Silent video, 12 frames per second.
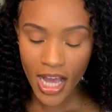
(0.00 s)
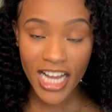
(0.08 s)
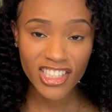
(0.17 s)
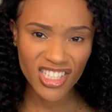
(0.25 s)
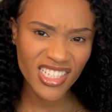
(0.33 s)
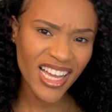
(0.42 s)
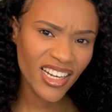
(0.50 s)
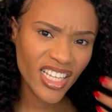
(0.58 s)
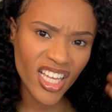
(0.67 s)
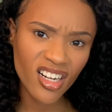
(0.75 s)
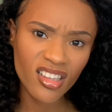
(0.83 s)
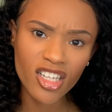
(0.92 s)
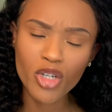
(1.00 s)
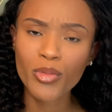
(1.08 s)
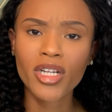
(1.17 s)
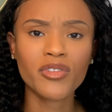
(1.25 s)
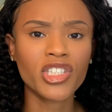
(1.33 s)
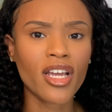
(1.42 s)
I did kind of get a little
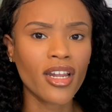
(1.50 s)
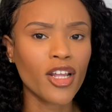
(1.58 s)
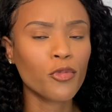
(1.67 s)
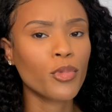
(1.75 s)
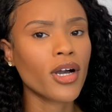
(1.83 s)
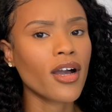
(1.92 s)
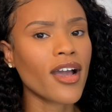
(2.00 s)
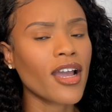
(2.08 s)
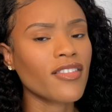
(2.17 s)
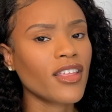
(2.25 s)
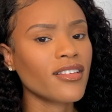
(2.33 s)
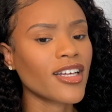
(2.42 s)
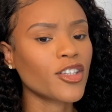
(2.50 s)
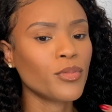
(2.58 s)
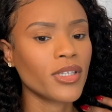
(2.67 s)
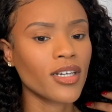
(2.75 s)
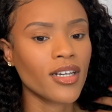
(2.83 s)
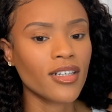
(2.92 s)
bit of shedding, but I think that's
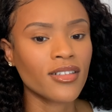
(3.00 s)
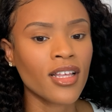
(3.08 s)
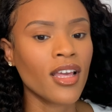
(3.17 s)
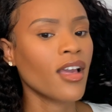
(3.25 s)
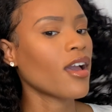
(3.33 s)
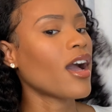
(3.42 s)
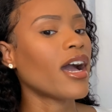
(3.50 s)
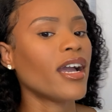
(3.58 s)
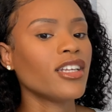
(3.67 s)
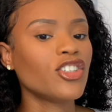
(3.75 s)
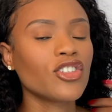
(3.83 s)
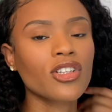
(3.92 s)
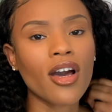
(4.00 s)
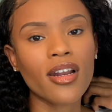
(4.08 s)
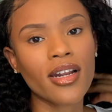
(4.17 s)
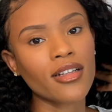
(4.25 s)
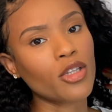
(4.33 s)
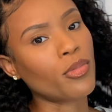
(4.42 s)
because I just got
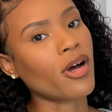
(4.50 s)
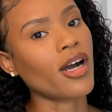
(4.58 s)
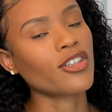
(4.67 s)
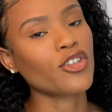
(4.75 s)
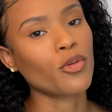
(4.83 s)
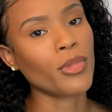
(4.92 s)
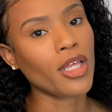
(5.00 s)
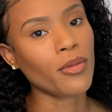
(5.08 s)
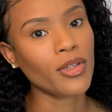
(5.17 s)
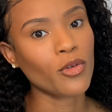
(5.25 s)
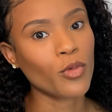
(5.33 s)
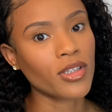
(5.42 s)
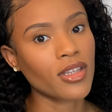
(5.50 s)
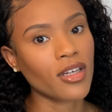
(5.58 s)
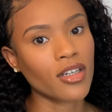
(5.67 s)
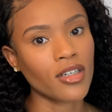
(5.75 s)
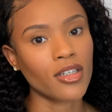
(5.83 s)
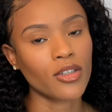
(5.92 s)
it out the box. So maybe with a
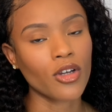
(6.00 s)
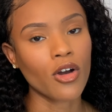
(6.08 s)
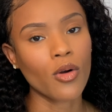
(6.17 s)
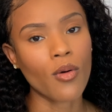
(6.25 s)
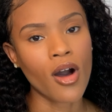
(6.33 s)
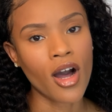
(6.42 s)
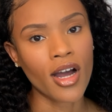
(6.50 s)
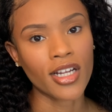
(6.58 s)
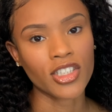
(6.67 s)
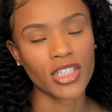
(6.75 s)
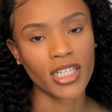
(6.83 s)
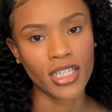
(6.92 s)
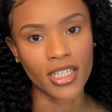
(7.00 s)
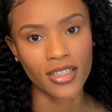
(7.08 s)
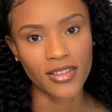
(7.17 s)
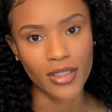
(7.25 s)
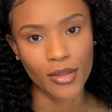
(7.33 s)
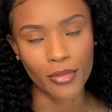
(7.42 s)
good co-wash and
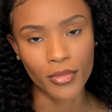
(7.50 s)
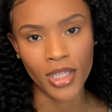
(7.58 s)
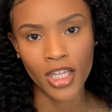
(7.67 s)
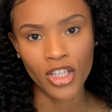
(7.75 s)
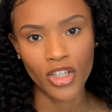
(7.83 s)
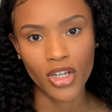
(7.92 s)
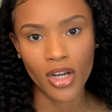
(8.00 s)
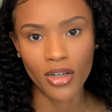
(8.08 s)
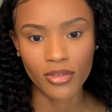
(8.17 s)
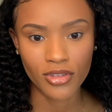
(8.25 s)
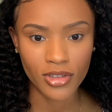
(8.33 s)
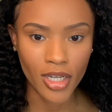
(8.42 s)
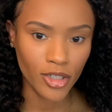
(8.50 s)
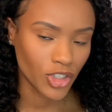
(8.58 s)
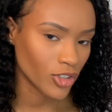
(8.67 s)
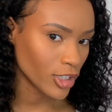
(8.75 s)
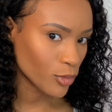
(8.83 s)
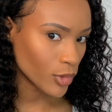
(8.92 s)
some,
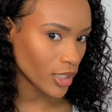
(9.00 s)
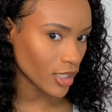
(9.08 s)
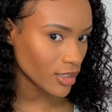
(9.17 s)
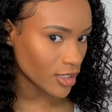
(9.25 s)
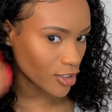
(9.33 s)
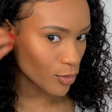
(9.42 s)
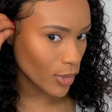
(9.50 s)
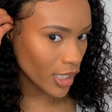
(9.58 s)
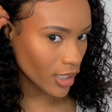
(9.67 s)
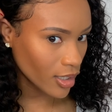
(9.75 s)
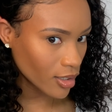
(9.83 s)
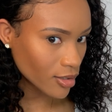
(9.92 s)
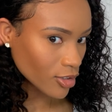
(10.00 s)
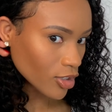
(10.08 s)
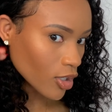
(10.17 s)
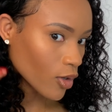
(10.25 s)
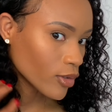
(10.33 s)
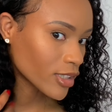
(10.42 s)
treatment, this might,
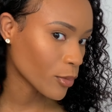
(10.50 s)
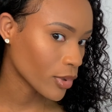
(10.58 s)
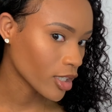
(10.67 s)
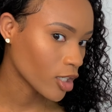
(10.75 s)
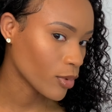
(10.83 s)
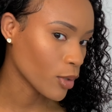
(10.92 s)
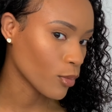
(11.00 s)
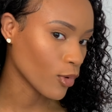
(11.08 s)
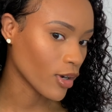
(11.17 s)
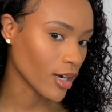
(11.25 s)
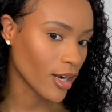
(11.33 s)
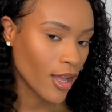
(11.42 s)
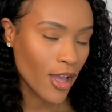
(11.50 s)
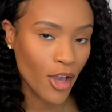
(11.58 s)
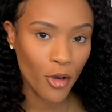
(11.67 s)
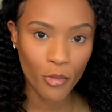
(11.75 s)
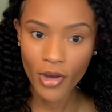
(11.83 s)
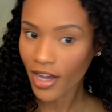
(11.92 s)
hold up a little bit more.
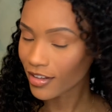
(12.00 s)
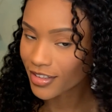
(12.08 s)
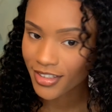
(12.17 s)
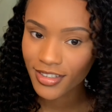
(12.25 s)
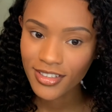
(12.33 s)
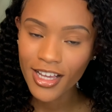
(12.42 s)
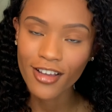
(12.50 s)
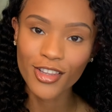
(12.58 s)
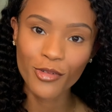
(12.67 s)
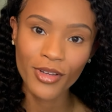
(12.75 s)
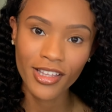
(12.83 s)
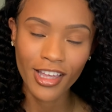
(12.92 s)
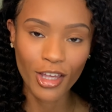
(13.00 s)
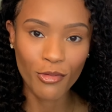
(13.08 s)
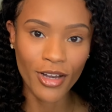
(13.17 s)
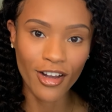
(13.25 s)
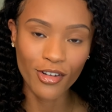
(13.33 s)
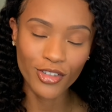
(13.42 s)
But this is how the wig came
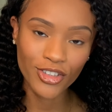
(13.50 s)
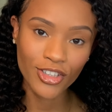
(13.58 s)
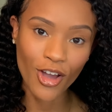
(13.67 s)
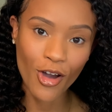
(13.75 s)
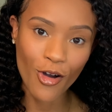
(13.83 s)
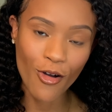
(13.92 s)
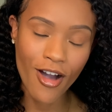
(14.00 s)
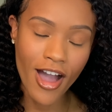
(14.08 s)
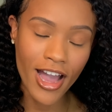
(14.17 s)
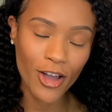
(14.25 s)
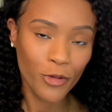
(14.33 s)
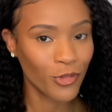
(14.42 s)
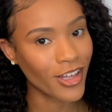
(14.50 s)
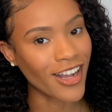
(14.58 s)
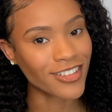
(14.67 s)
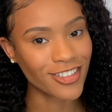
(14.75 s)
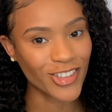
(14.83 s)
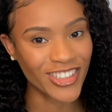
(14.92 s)
out, so I hope you
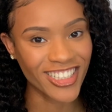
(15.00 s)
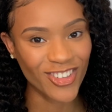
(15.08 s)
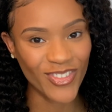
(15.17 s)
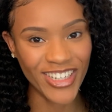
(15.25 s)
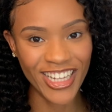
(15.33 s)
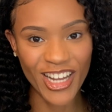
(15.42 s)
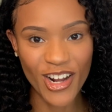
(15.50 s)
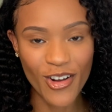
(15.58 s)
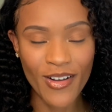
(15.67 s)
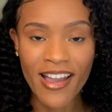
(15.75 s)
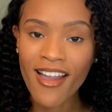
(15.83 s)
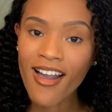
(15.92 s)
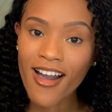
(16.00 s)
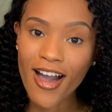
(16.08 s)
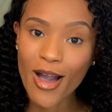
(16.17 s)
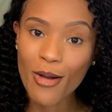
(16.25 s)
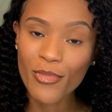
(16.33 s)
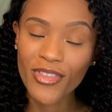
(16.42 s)
guys enjoy this video.
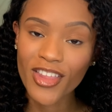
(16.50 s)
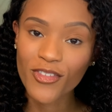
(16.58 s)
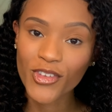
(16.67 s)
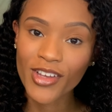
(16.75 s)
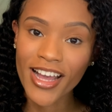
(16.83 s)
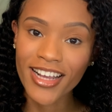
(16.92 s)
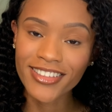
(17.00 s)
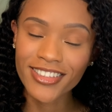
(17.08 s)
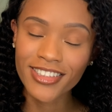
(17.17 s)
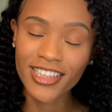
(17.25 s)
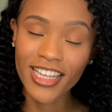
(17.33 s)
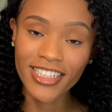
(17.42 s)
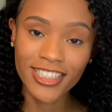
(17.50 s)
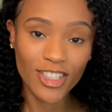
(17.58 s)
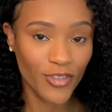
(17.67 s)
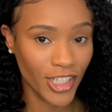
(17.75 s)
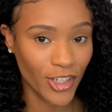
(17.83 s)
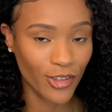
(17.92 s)
If you guys like this
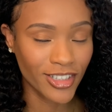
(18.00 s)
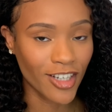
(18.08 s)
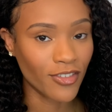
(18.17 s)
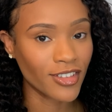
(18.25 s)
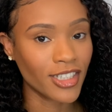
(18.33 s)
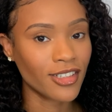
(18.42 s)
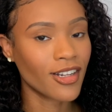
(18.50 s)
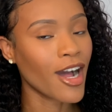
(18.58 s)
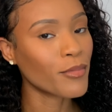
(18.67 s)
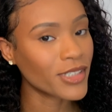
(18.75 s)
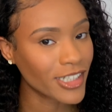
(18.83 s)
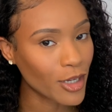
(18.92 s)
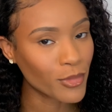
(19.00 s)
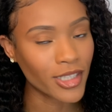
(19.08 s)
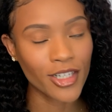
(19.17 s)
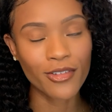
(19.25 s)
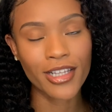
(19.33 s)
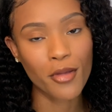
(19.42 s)
video, definitely comment down
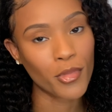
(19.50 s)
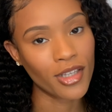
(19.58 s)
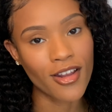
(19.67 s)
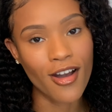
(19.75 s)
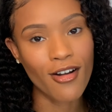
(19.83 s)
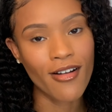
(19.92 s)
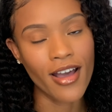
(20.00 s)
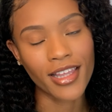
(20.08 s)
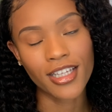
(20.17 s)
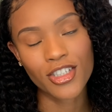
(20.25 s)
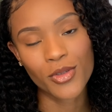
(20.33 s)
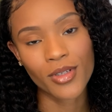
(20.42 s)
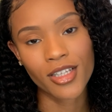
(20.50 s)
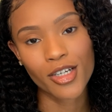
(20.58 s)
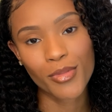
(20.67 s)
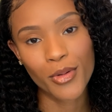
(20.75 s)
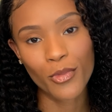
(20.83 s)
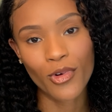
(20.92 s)
below, let me know. I can do a little
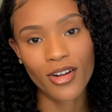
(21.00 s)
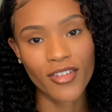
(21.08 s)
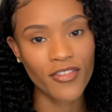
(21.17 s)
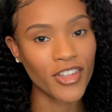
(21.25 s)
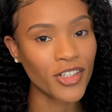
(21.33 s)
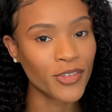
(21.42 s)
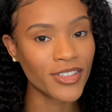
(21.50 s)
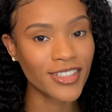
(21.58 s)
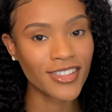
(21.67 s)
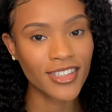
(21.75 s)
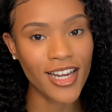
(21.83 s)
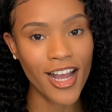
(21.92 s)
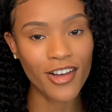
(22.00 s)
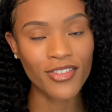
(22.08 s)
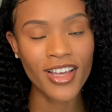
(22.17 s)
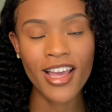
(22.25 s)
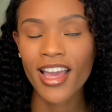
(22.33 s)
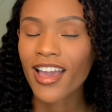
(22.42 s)
bit more reviews and stuff.
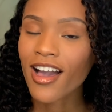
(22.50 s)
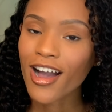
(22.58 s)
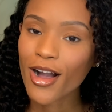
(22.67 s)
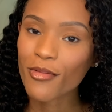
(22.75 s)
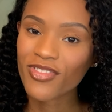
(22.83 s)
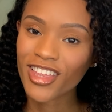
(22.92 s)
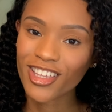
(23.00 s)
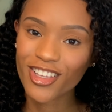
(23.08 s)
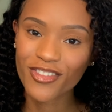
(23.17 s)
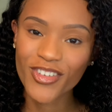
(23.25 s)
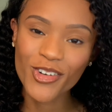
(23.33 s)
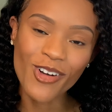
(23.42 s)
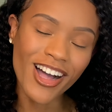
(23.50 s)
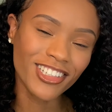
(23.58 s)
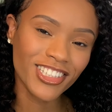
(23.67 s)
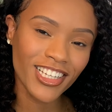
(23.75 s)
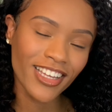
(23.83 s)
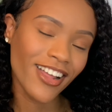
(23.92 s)
Thank you for
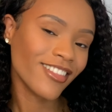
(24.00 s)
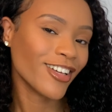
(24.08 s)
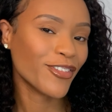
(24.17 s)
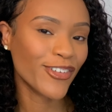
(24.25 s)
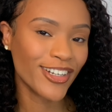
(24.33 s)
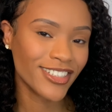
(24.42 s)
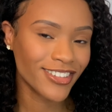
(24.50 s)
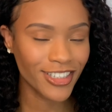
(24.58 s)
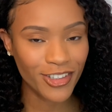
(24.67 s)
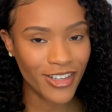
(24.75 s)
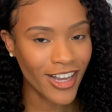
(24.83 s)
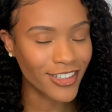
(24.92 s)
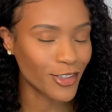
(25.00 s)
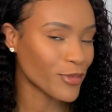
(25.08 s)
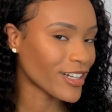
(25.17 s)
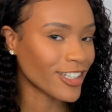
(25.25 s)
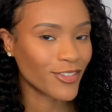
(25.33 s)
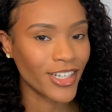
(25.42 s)
watching, and I look forward to seeing you guys on my
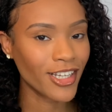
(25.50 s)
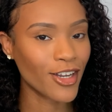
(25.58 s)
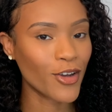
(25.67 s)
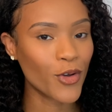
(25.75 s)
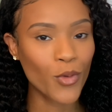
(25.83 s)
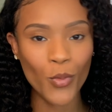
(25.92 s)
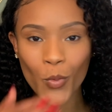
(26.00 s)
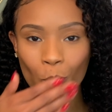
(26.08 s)
next video.